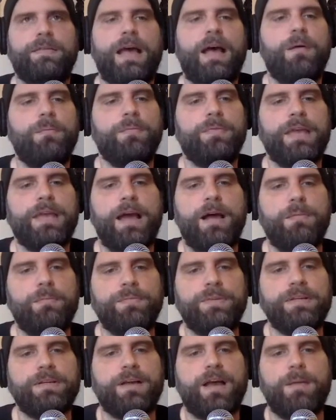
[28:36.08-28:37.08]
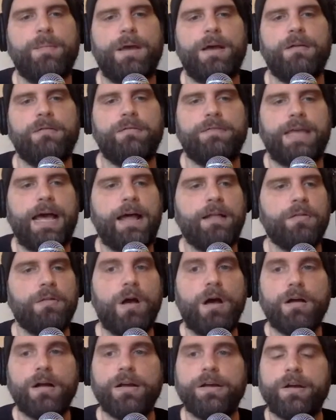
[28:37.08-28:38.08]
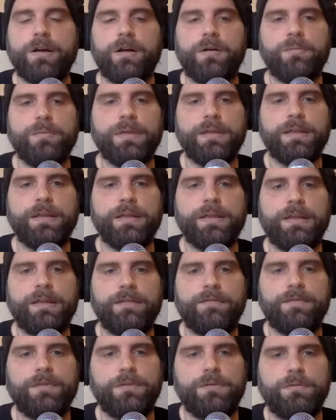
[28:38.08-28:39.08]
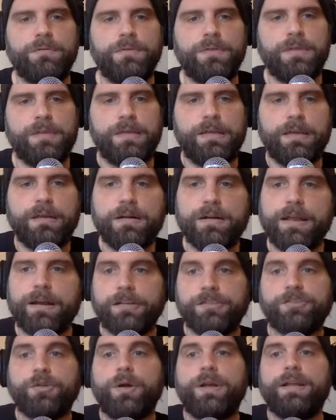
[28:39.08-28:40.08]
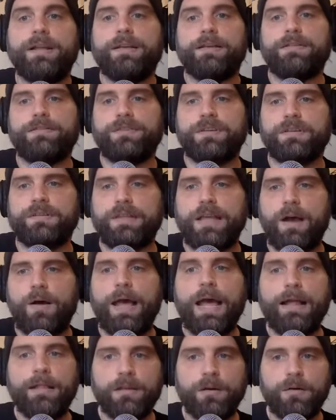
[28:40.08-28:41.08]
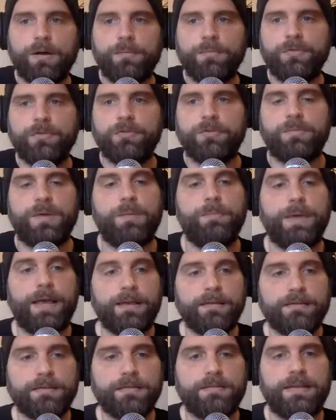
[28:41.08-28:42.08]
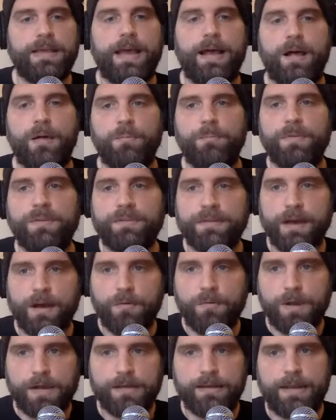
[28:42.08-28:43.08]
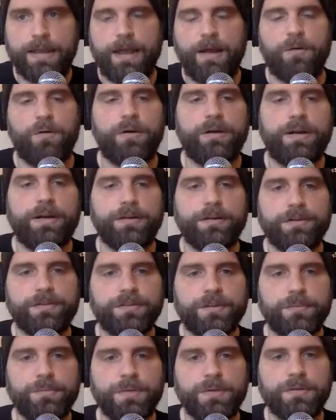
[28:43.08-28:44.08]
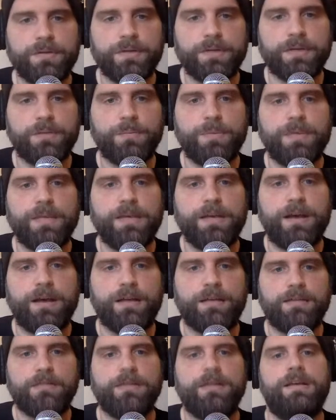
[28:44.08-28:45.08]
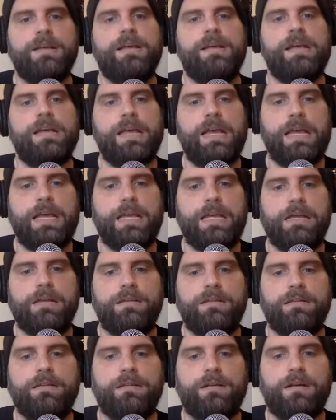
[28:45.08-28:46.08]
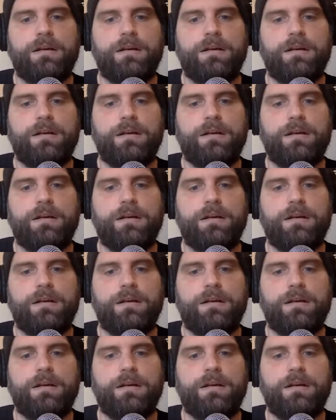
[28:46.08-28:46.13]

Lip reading: album didn't come out that long ago. I mean, and if the internet are joining us just now, Hello, I'm Doing My Best is the album. It's out right now on Inertia Music, PIAS. And